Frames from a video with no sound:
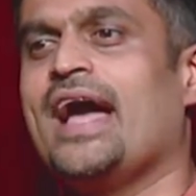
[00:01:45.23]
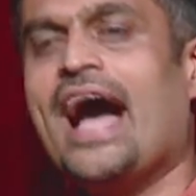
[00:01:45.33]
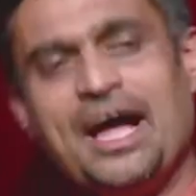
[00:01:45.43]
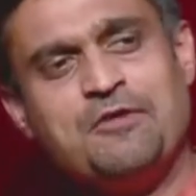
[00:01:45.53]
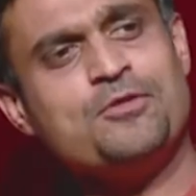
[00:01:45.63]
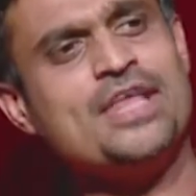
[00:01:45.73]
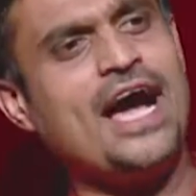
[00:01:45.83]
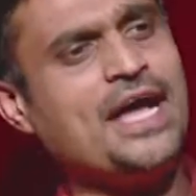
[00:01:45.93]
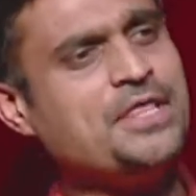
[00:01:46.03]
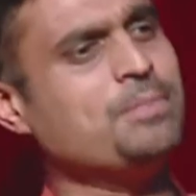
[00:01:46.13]
And for the
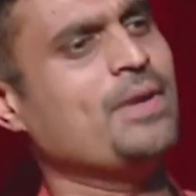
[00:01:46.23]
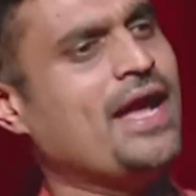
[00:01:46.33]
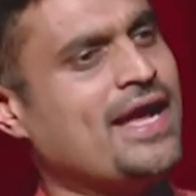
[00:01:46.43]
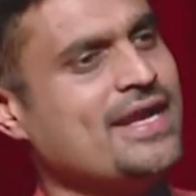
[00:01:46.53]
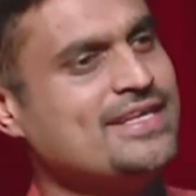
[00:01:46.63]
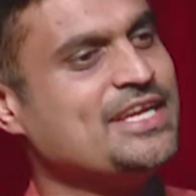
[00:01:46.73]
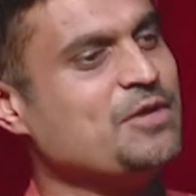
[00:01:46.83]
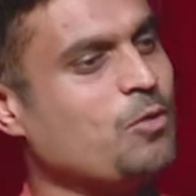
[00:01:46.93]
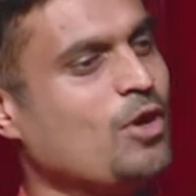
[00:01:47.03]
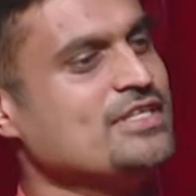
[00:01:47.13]
other plant, he
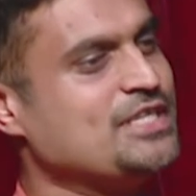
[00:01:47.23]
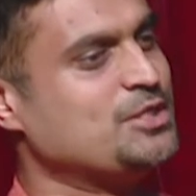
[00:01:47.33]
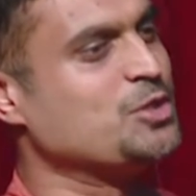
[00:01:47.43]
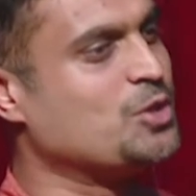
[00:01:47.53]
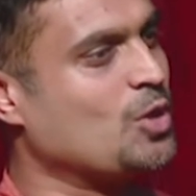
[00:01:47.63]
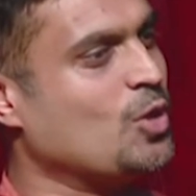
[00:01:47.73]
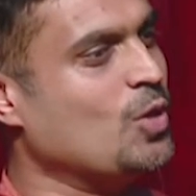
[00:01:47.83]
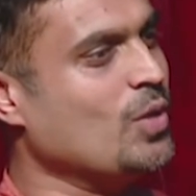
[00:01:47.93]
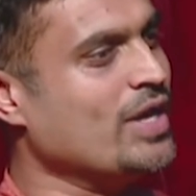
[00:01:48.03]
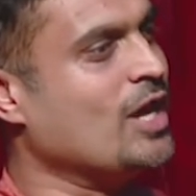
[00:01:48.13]
wants it to
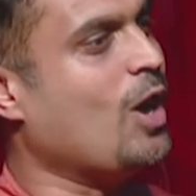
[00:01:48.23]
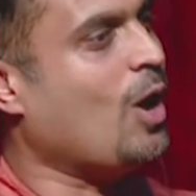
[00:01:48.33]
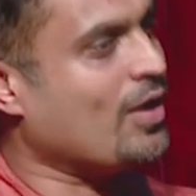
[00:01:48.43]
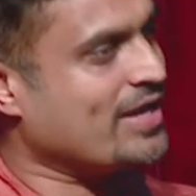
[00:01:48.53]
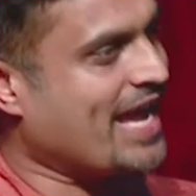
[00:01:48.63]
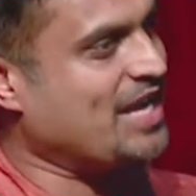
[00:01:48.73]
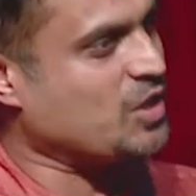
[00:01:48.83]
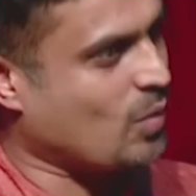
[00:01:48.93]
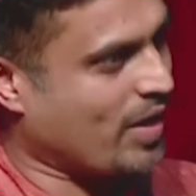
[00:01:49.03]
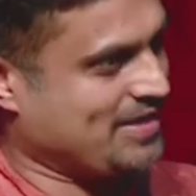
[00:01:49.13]
grow in an organic
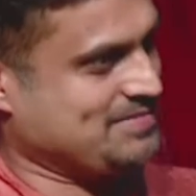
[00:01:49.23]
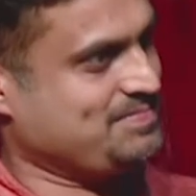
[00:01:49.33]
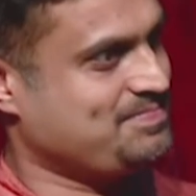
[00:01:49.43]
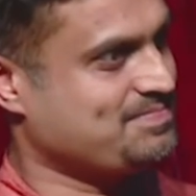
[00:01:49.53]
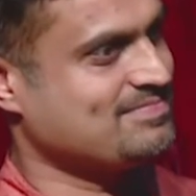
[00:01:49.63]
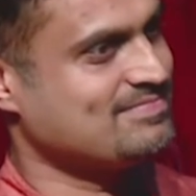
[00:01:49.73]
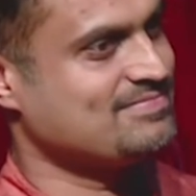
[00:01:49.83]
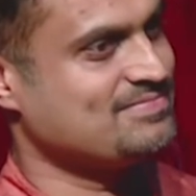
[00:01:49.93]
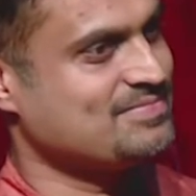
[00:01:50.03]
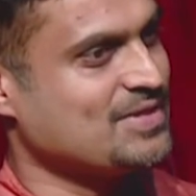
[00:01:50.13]
way.
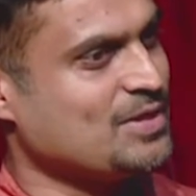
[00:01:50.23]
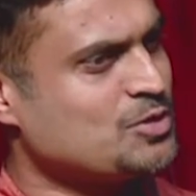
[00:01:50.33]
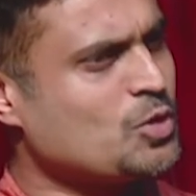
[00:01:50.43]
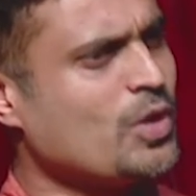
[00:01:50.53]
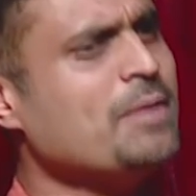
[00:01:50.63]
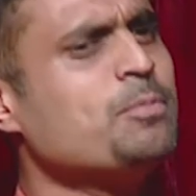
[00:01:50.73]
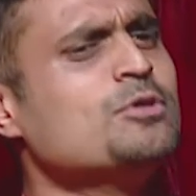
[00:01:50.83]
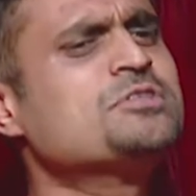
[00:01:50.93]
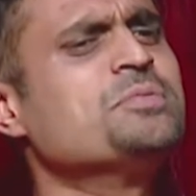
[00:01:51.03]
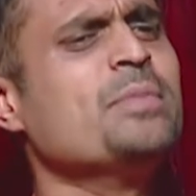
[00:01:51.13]
So he
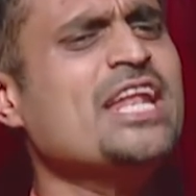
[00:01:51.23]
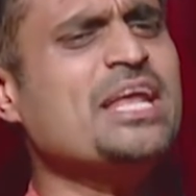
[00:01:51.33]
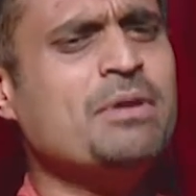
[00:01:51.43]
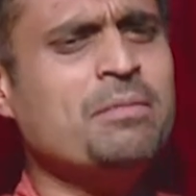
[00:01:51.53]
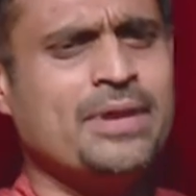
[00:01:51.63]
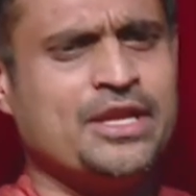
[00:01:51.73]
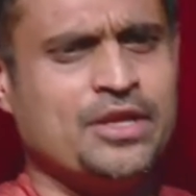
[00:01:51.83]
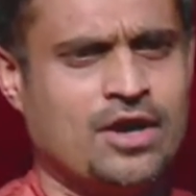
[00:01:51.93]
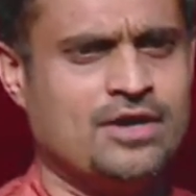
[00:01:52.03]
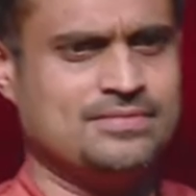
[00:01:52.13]
puts minimum
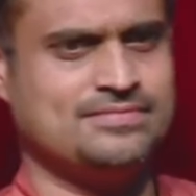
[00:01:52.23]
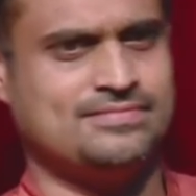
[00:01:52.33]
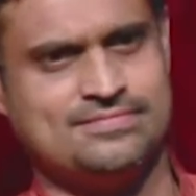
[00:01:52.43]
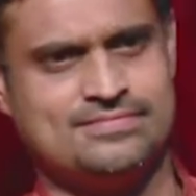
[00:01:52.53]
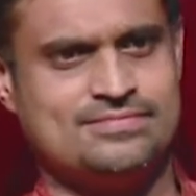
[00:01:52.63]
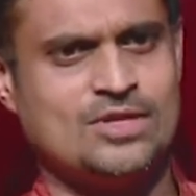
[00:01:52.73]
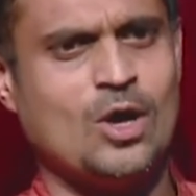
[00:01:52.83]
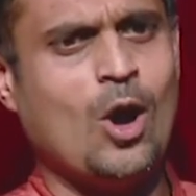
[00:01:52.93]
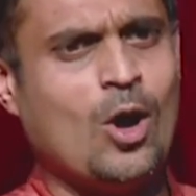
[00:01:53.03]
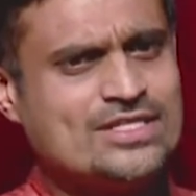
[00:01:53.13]
manure.
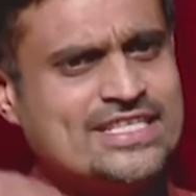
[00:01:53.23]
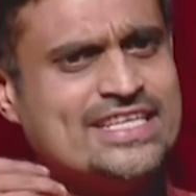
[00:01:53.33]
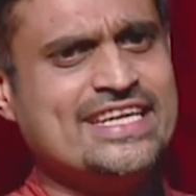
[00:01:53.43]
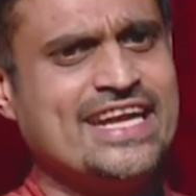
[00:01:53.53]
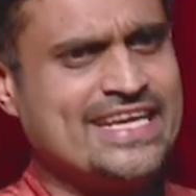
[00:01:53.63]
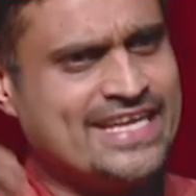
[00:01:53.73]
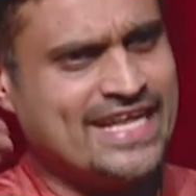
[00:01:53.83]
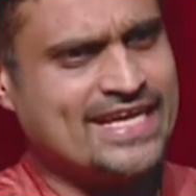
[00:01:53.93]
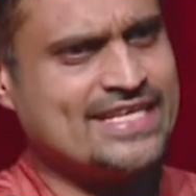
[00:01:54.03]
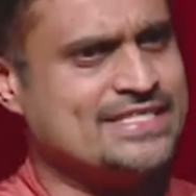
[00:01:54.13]
Alternate
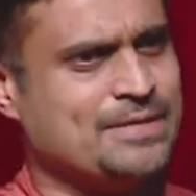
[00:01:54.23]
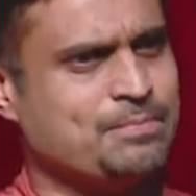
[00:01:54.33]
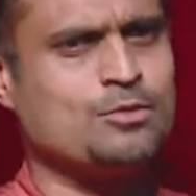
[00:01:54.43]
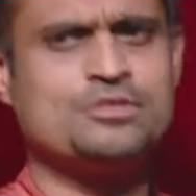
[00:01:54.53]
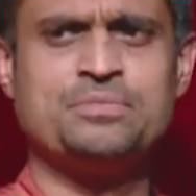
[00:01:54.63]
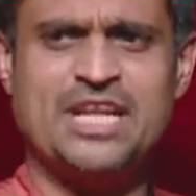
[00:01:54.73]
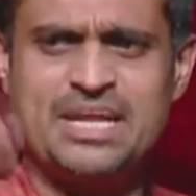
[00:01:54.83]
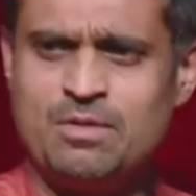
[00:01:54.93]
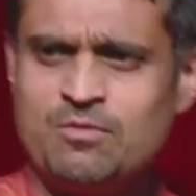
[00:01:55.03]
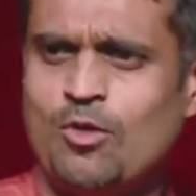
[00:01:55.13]
days he puts
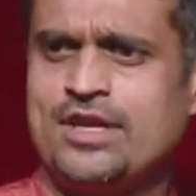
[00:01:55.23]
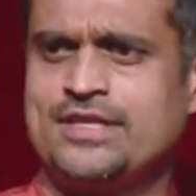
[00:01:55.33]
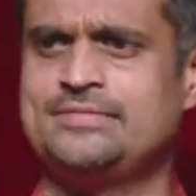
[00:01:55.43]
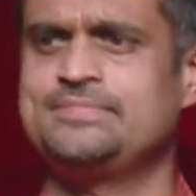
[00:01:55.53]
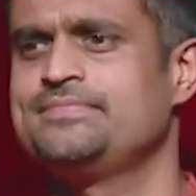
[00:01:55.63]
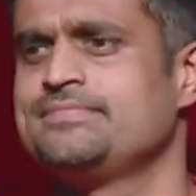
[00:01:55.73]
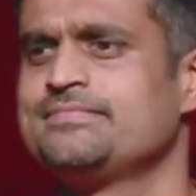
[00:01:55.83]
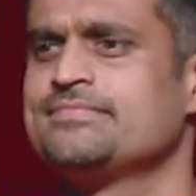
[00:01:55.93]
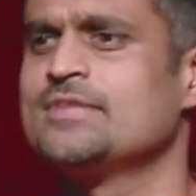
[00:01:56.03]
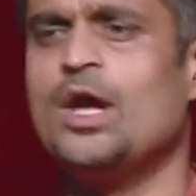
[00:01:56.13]
minimum water.
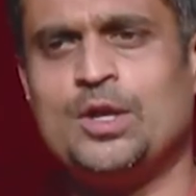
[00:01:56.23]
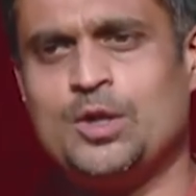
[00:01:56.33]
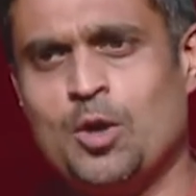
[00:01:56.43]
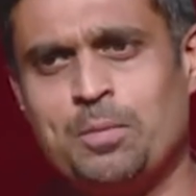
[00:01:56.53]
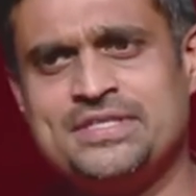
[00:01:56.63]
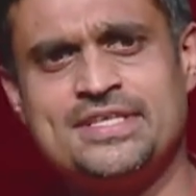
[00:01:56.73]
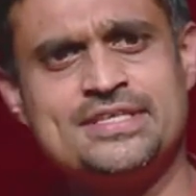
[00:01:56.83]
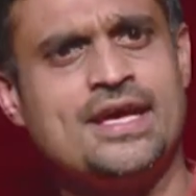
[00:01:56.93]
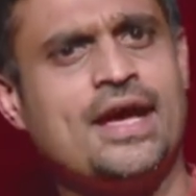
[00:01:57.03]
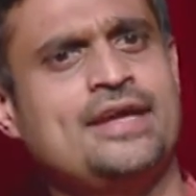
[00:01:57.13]
No
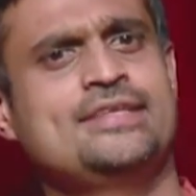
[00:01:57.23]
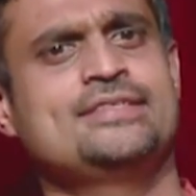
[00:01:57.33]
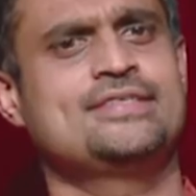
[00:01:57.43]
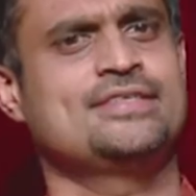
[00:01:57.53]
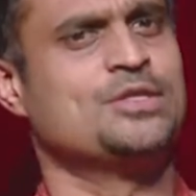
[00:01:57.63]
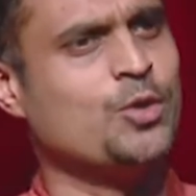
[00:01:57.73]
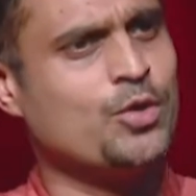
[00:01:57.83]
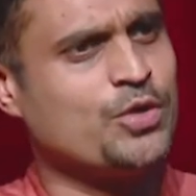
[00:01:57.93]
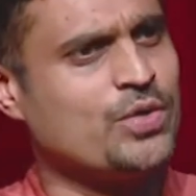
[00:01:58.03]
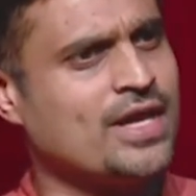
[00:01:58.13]
pesticides, no
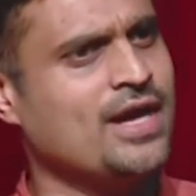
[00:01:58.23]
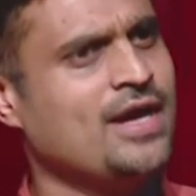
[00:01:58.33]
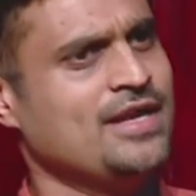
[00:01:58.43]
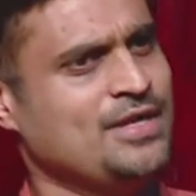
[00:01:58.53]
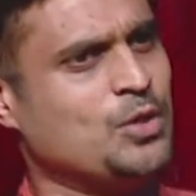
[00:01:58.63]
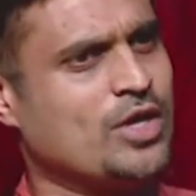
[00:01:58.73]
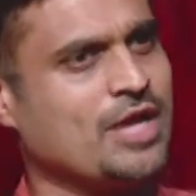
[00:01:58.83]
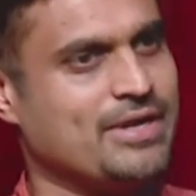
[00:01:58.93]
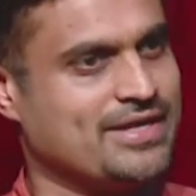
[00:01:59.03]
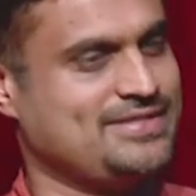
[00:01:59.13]
urea, no
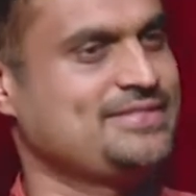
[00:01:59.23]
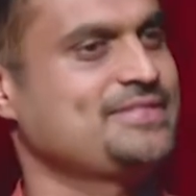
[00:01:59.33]
chemicals.